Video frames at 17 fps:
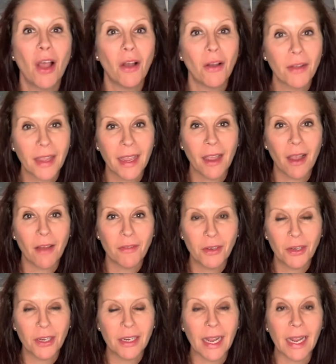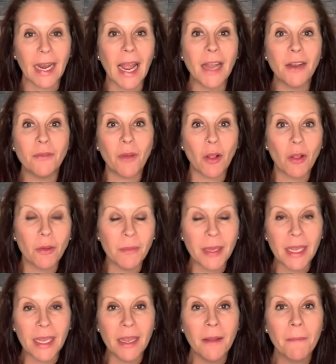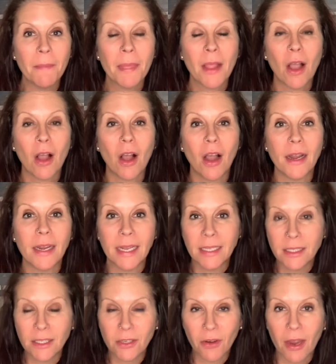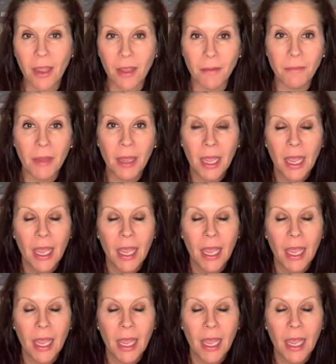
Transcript: Okay, have a good night. And follow me on Instagram,